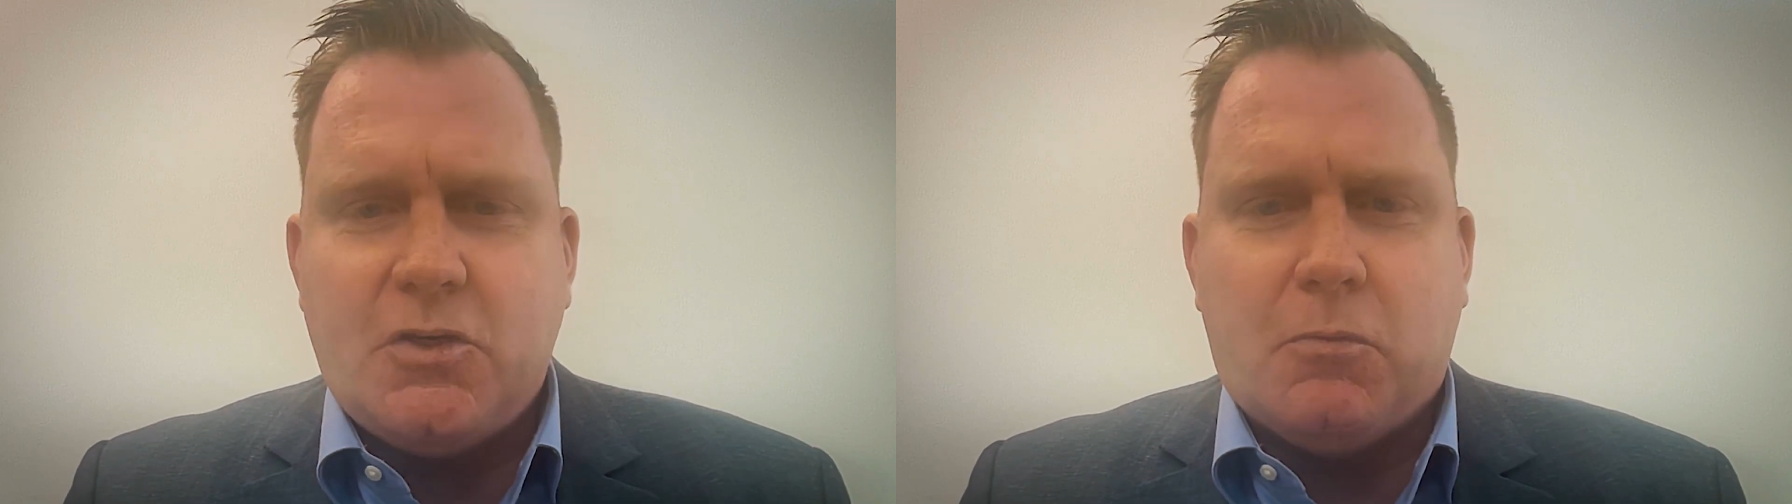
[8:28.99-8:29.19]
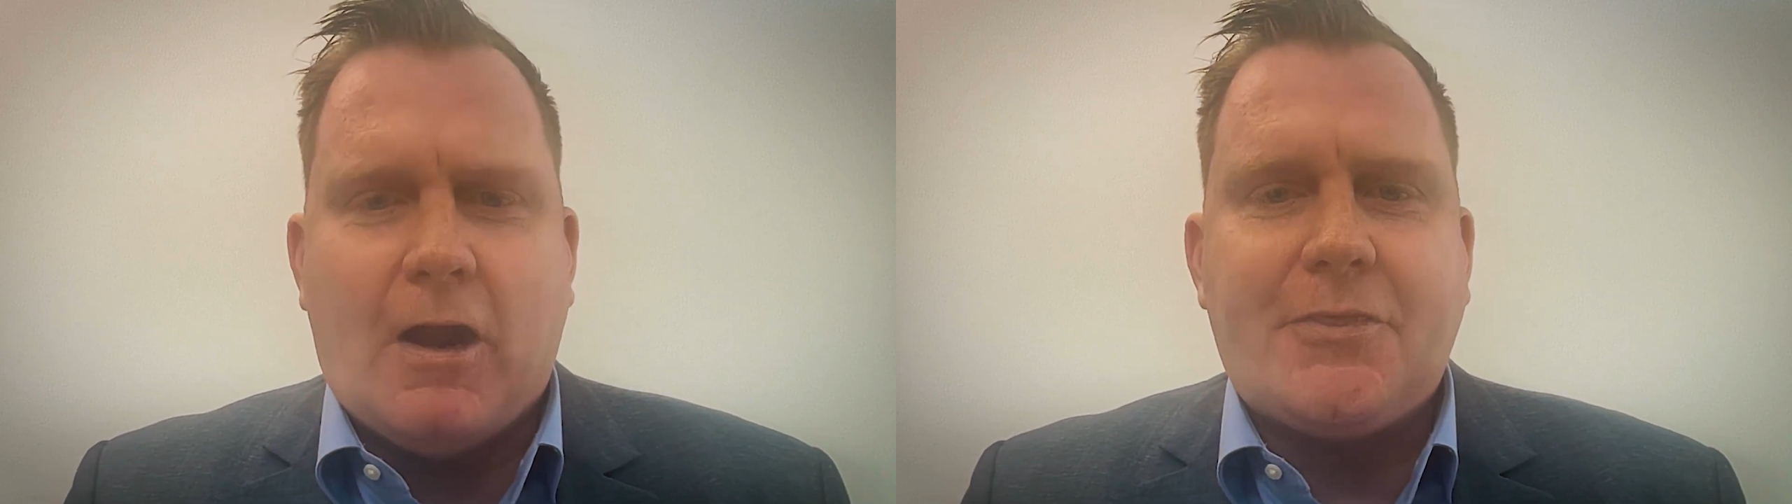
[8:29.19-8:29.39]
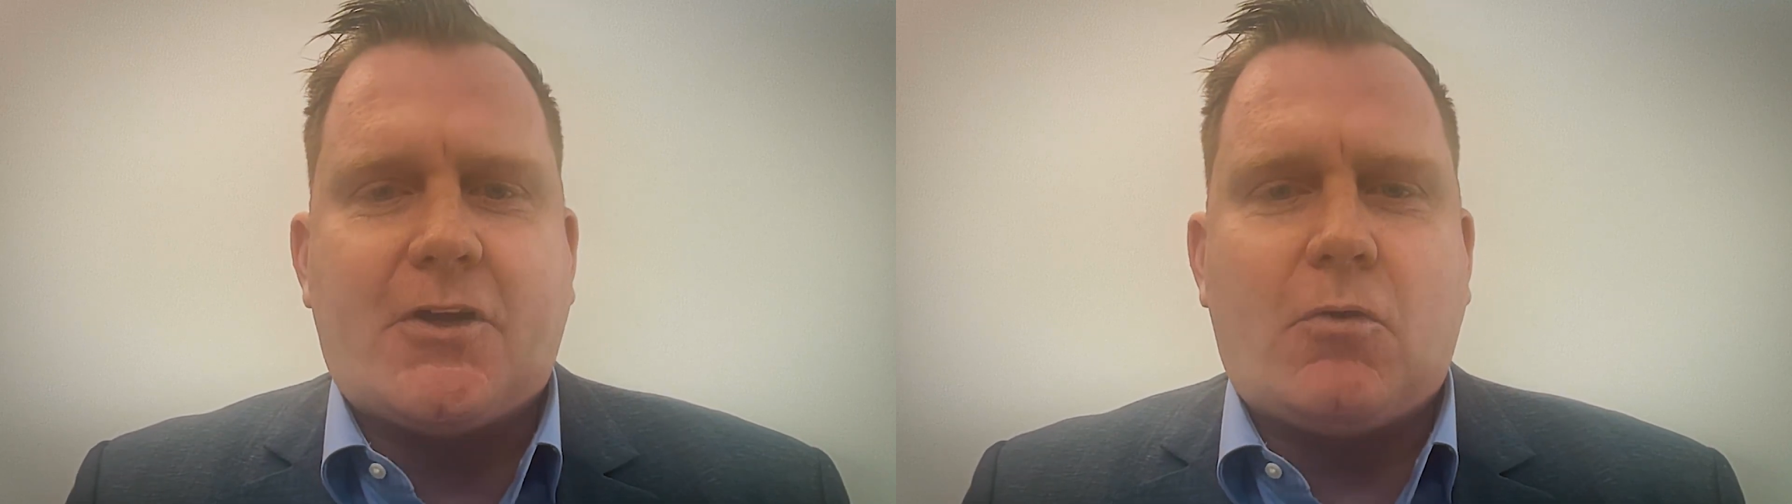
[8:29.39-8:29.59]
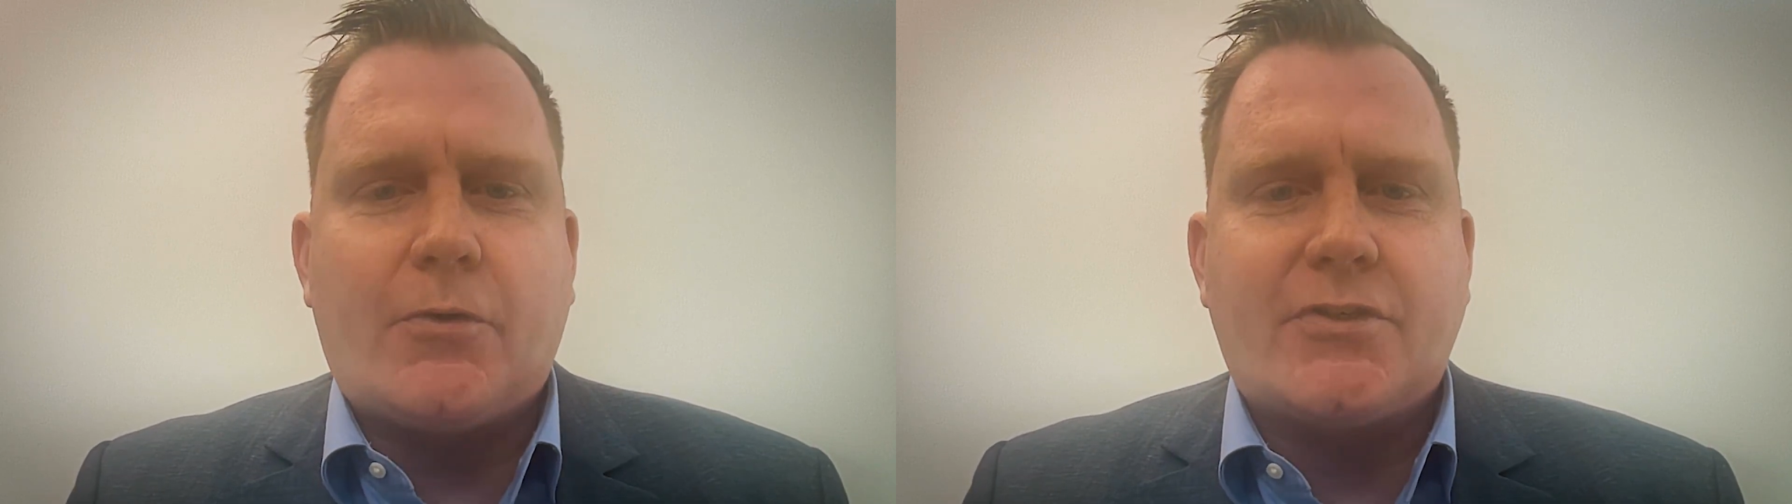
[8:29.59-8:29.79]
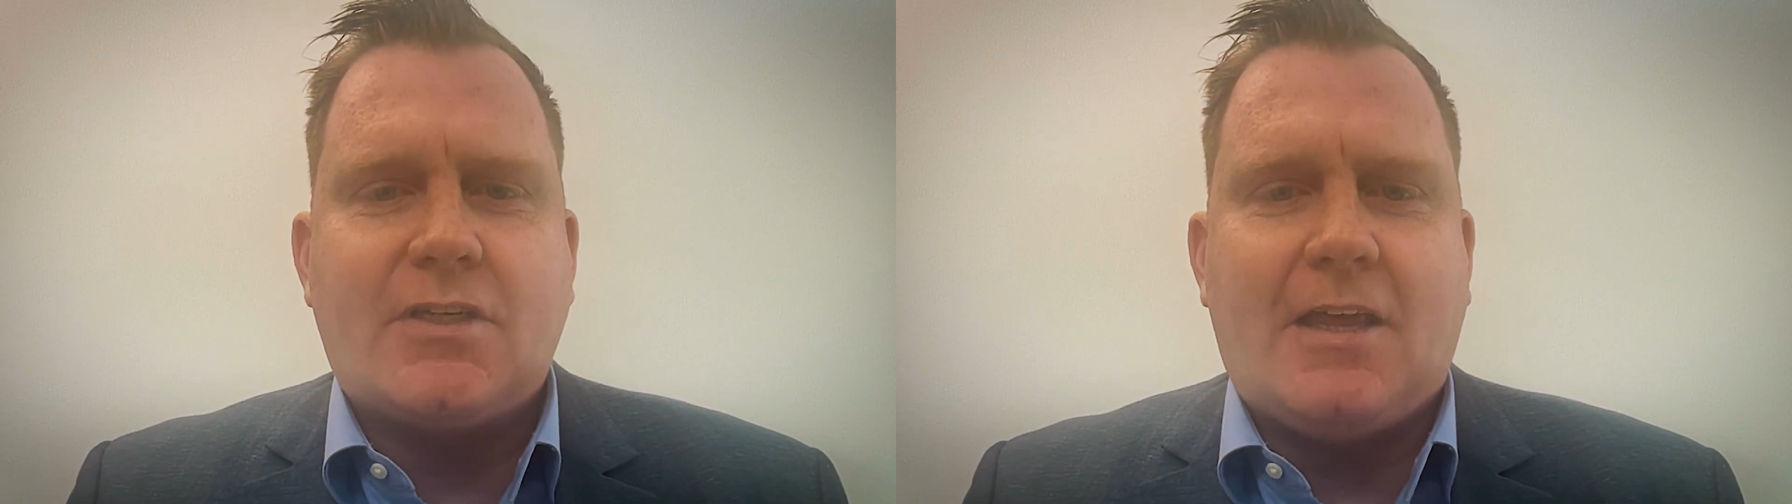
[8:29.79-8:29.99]
You brought the
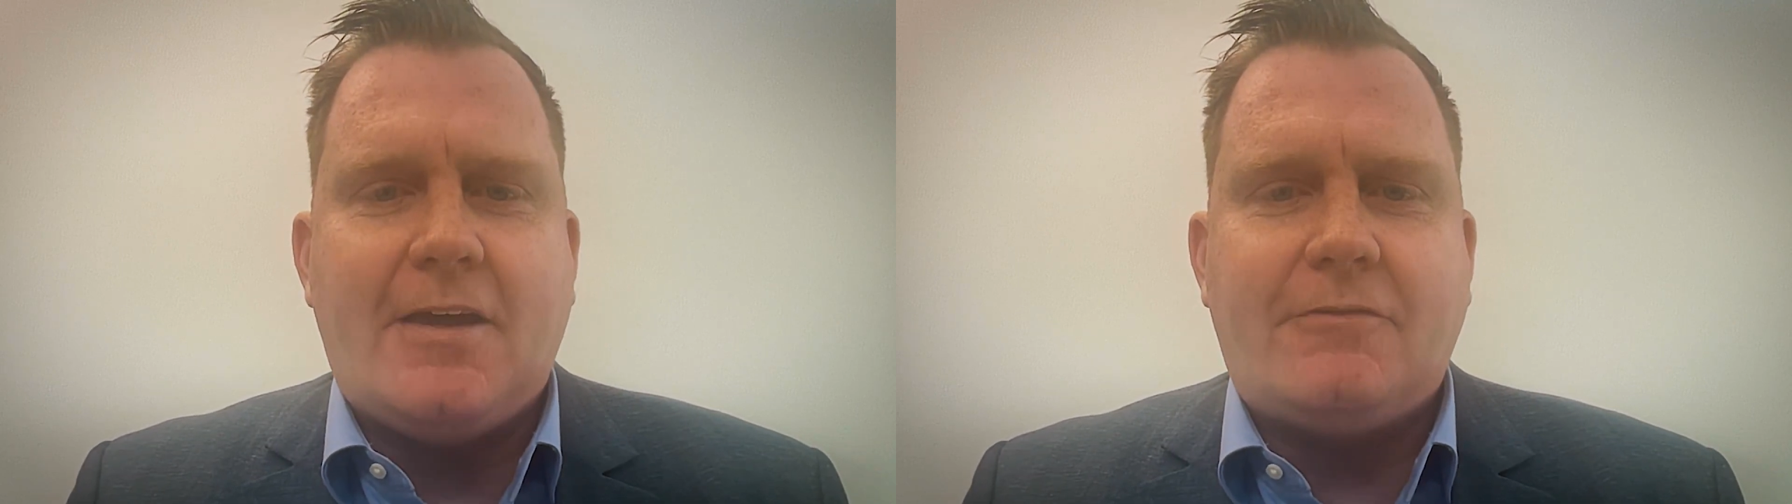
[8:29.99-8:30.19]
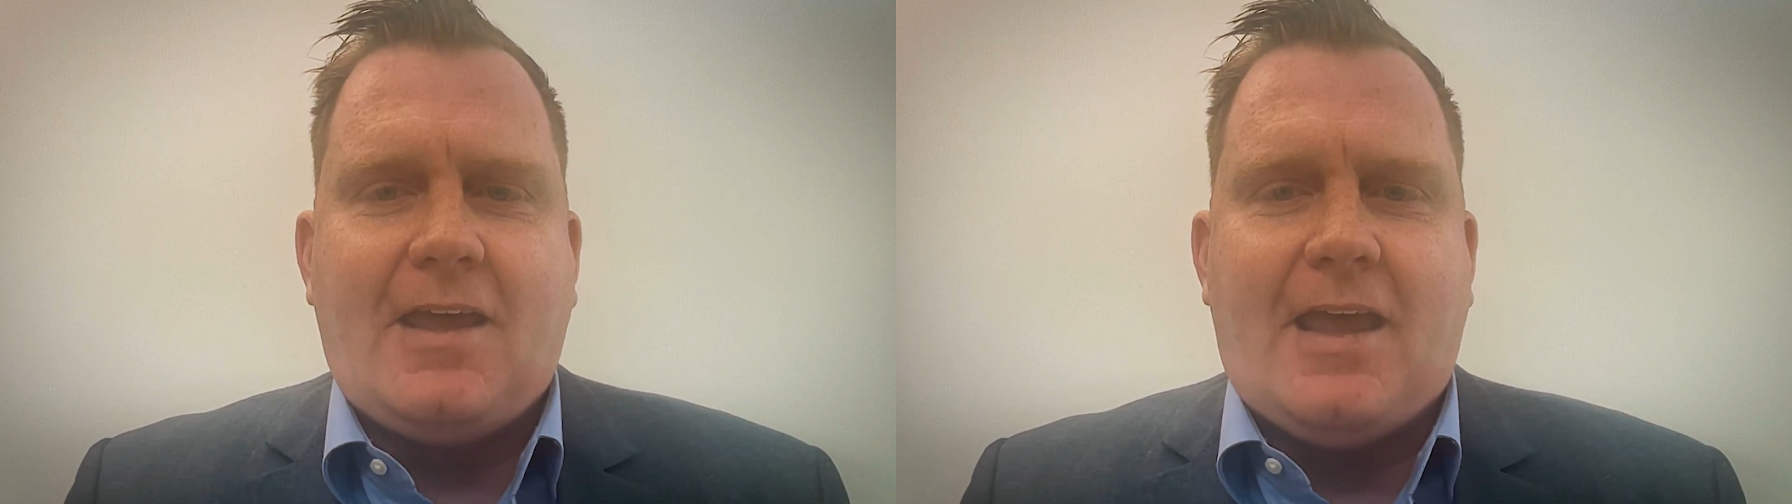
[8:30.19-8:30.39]
course to life,